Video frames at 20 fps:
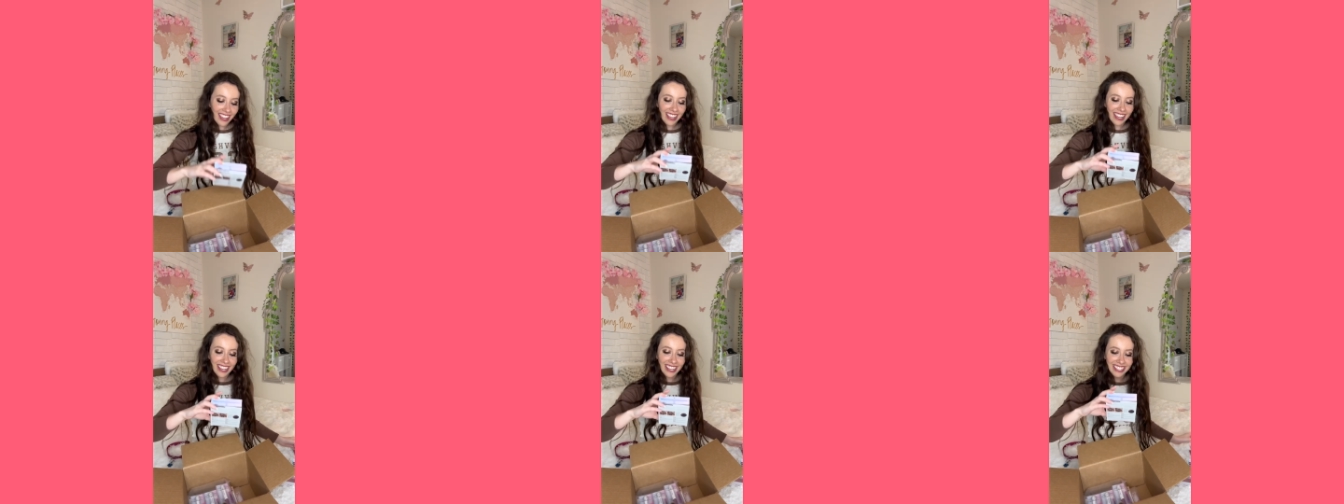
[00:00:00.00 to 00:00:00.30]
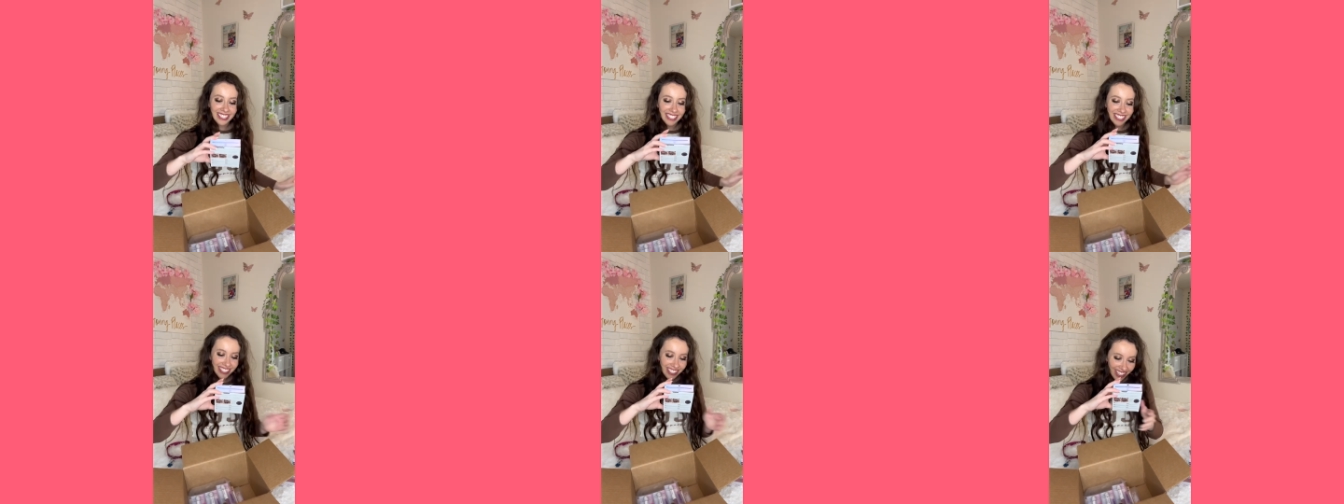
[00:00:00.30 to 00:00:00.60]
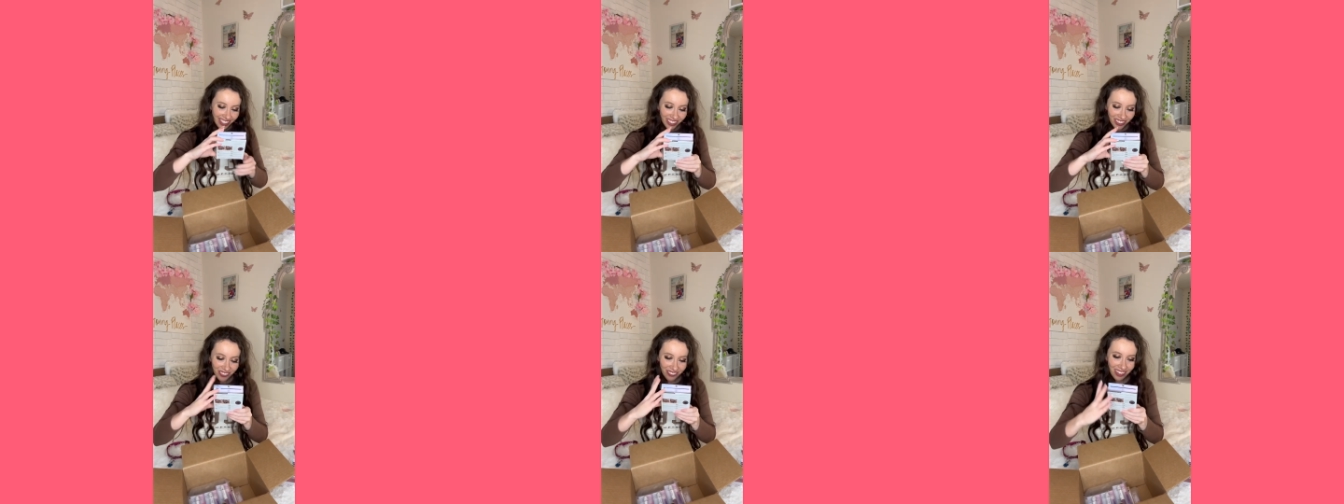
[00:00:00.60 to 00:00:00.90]
And
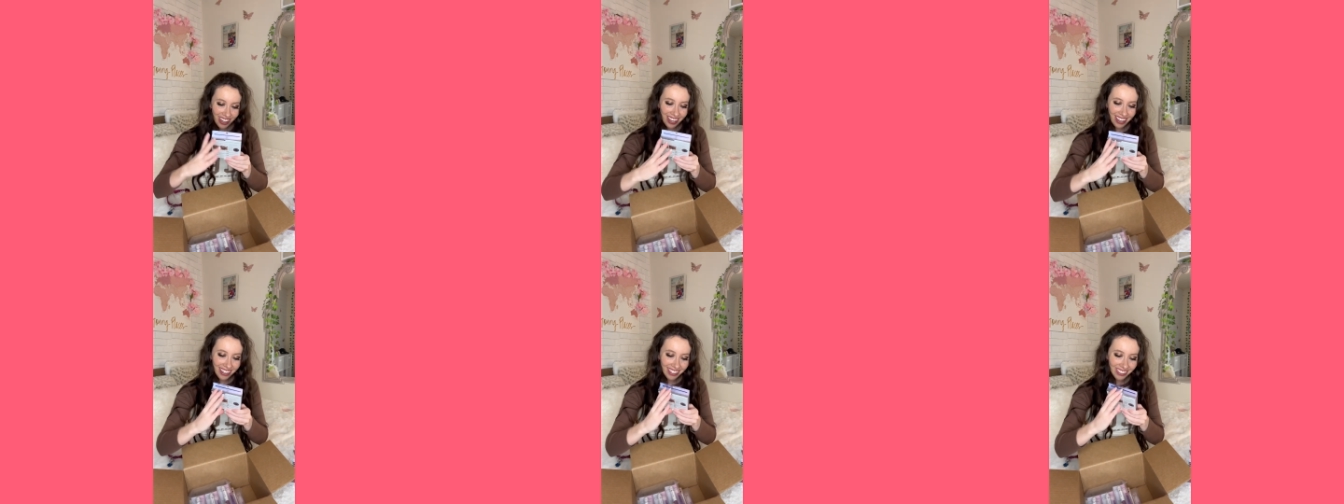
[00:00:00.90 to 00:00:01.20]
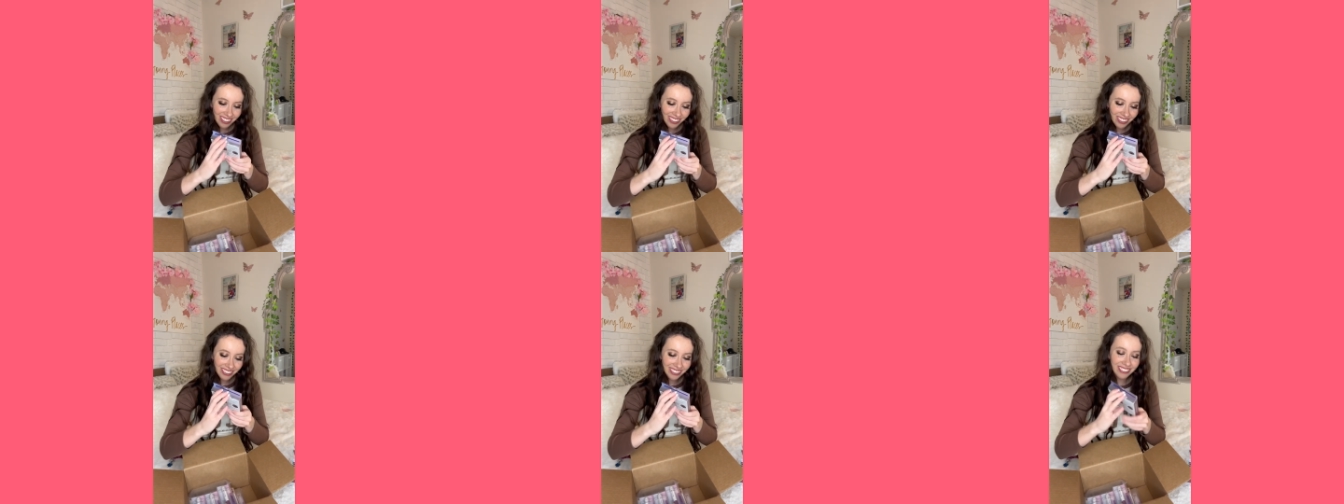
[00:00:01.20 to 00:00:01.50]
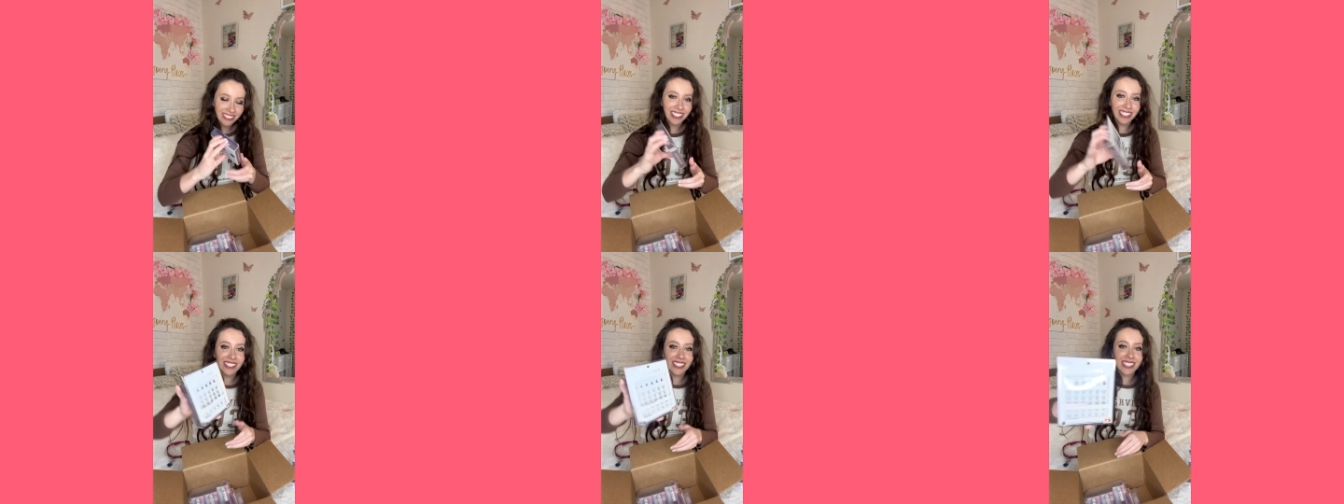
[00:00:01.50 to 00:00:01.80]
another pack. Ooh,
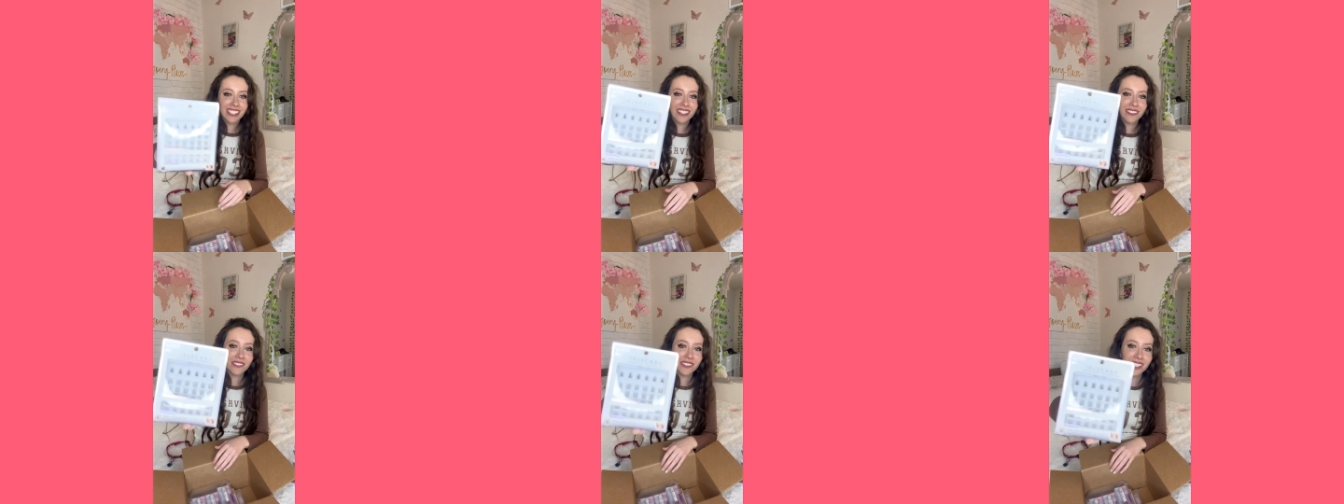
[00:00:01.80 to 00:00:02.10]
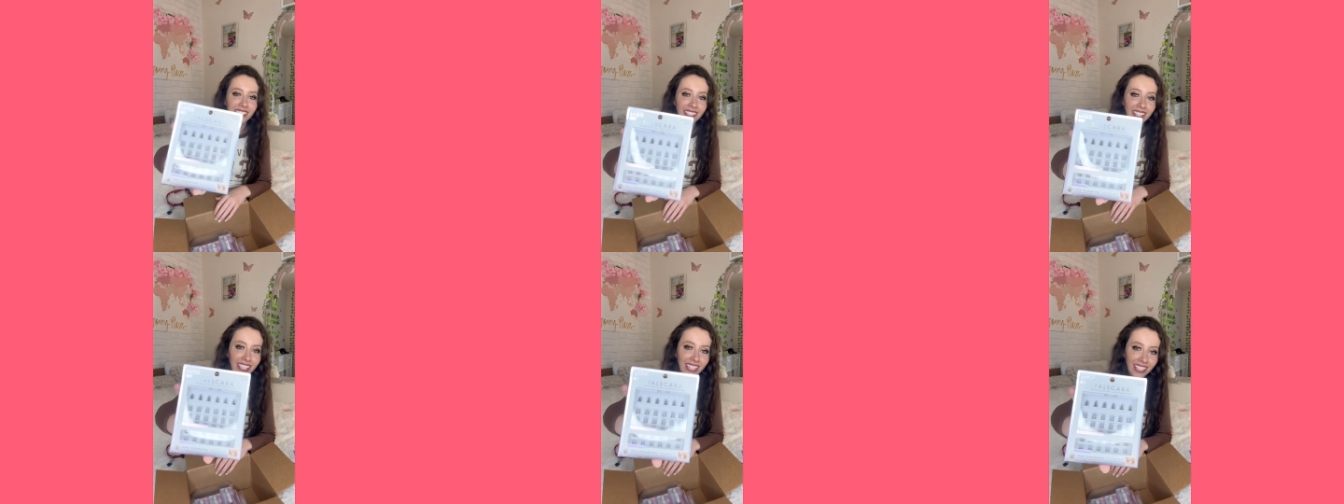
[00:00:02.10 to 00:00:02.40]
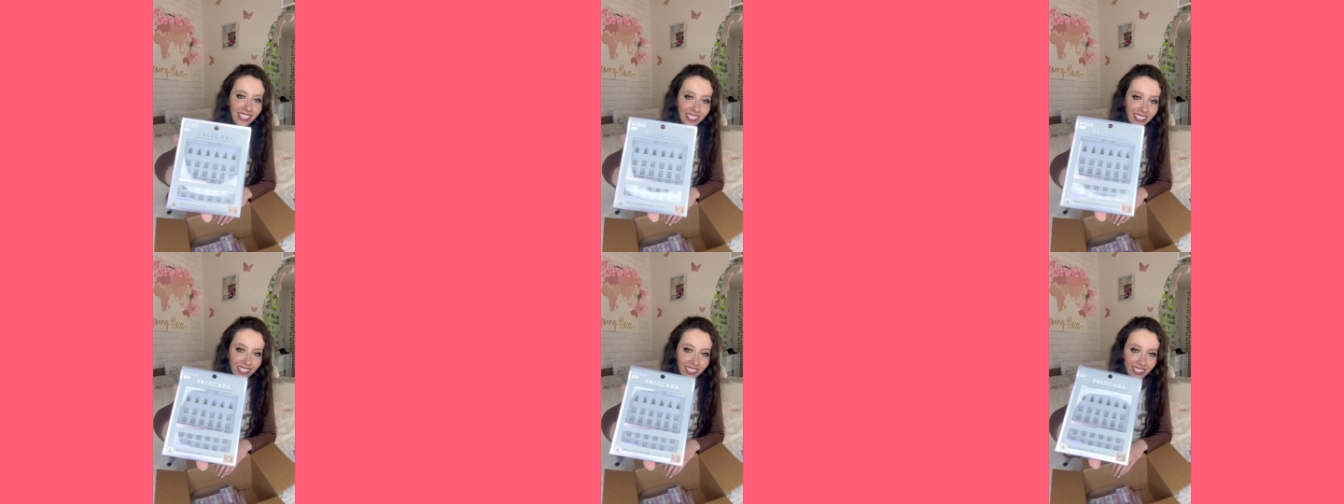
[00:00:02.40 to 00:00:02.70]
there's different like